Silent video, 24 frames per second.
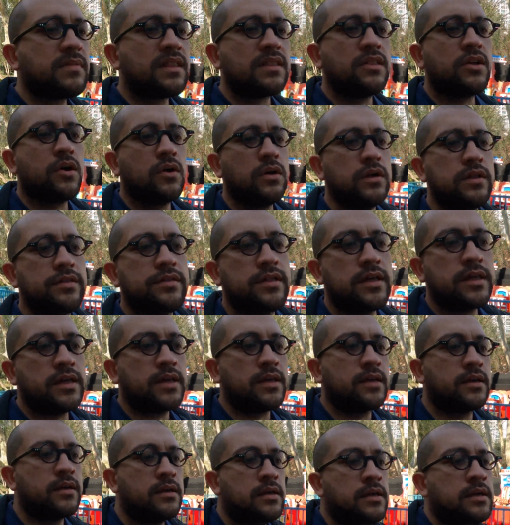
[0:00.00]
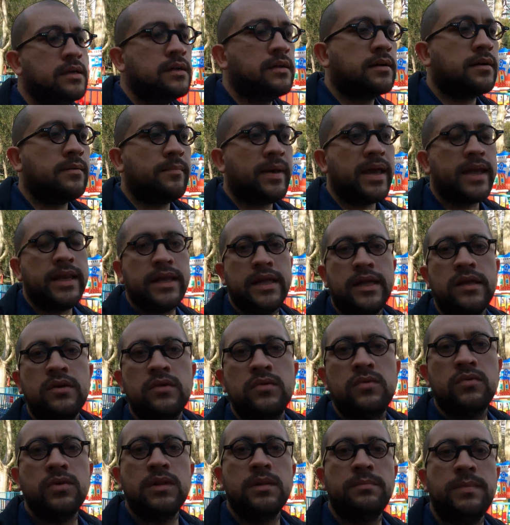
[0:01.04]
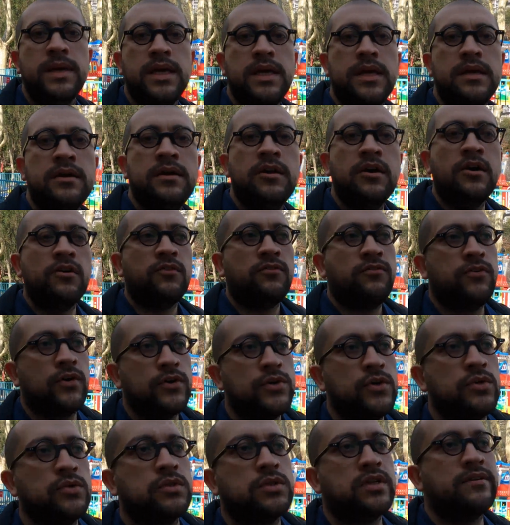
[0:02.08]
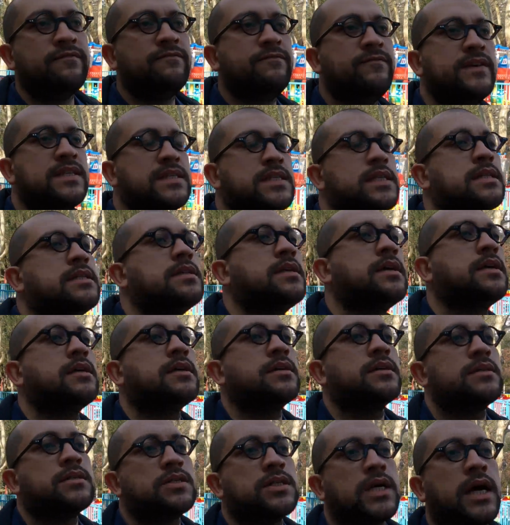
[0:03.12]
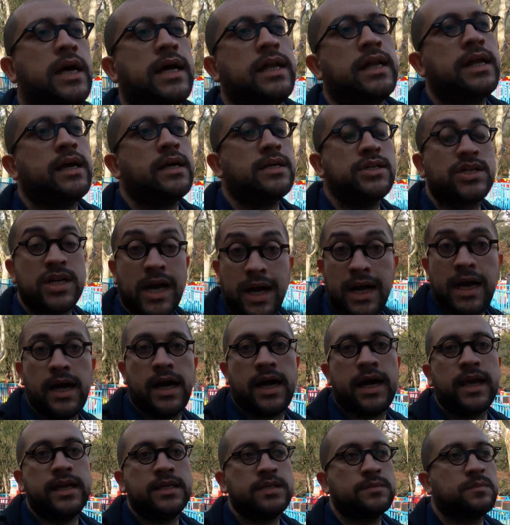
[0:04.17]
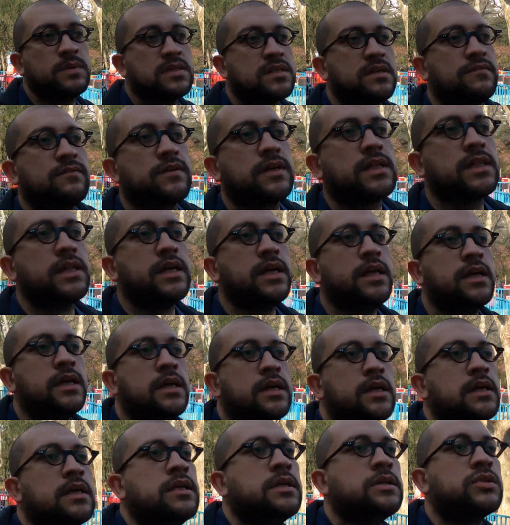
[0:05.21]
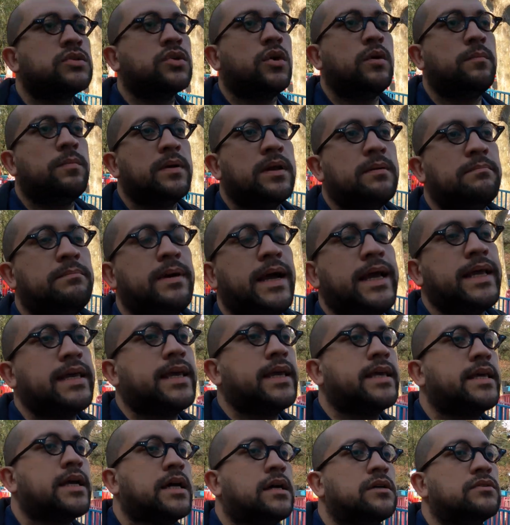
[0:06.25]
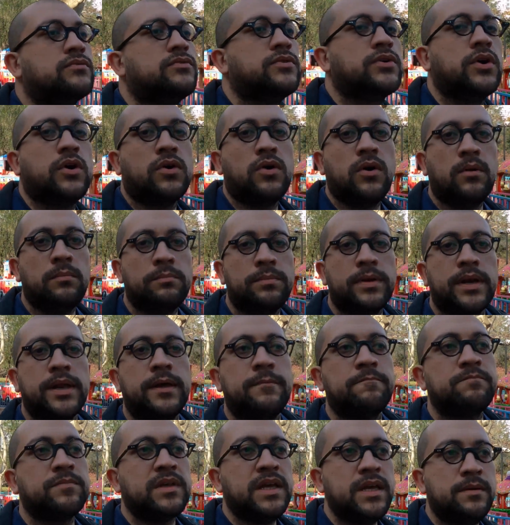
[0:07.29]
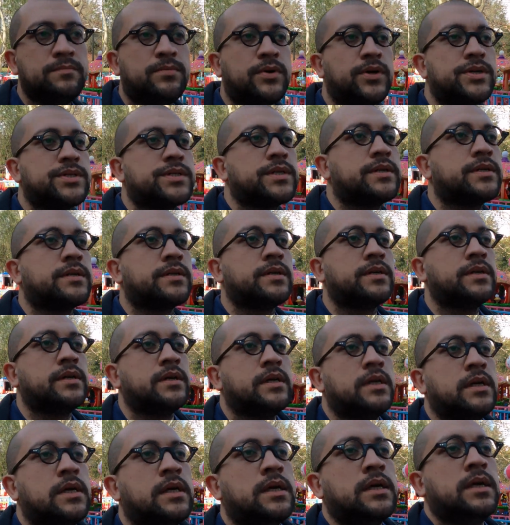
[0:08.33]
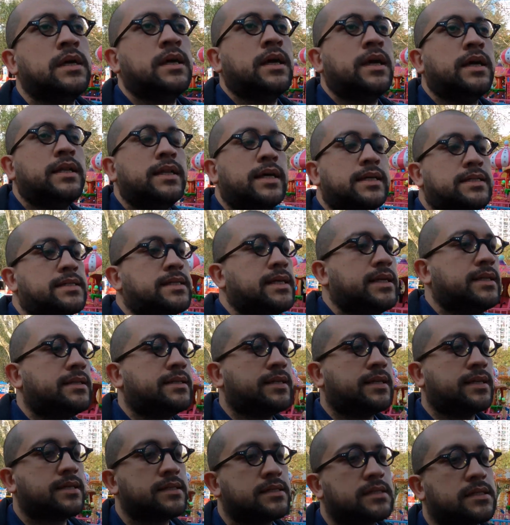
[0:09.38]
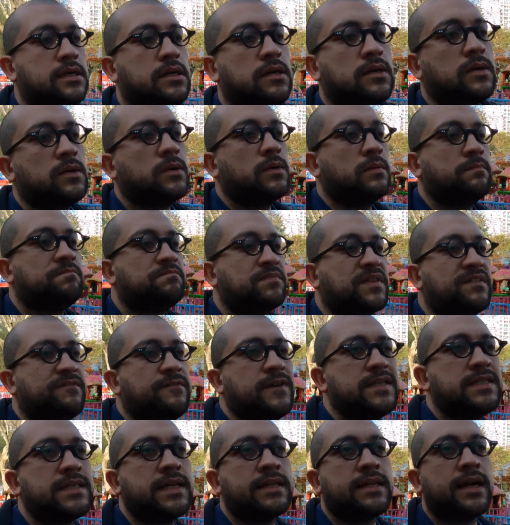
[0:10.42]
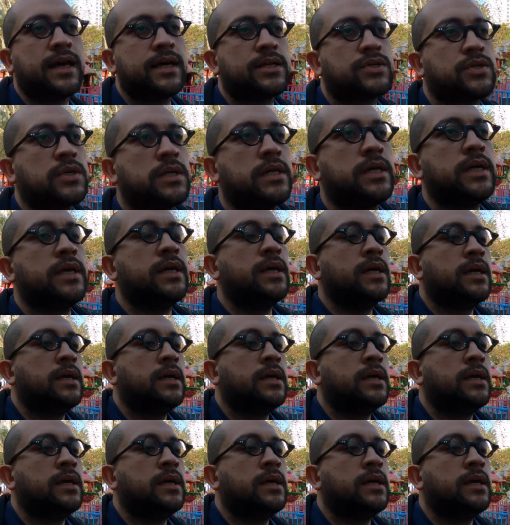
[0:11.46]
the only thing remaining will be for you to visit China, Shanghai specifically, to open a bank account for your company in person. And that's it. So the visit actually